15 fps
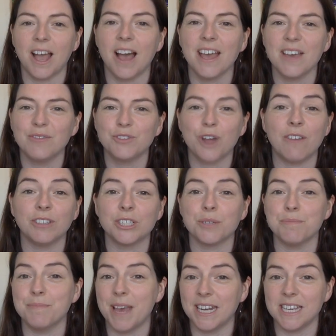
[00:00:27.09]
have travelled to
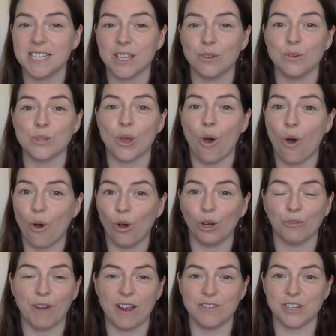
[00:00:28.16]
many schools
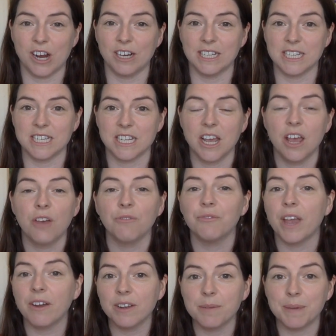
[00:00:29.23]
all around Ireland,
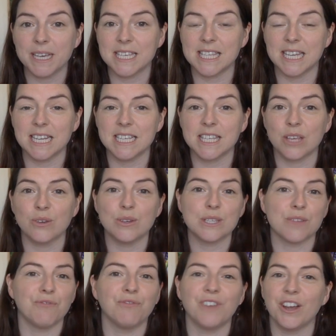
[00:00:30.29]
very big city schools
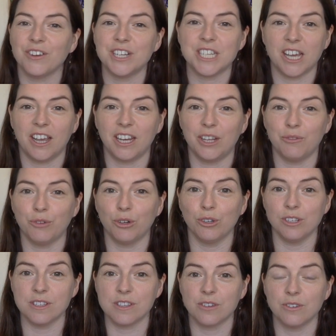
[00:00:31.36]
and very tiny
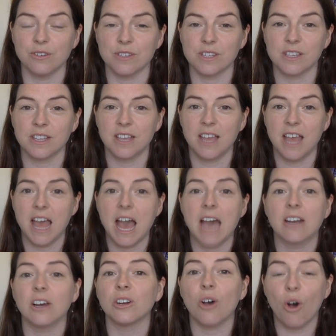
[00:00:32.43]
rural schools.
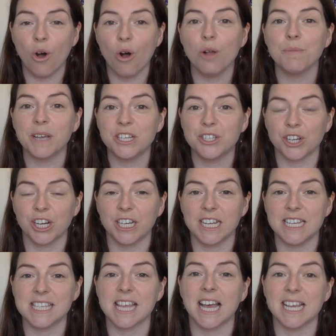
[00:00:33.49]
And on all my
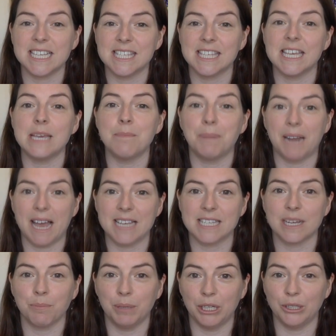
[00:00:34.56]
journeys I see
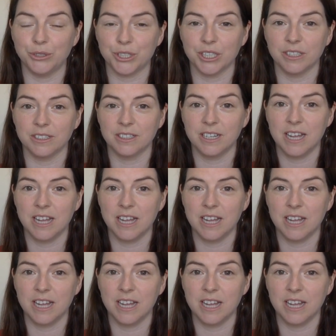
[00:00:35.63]
plastic pollution.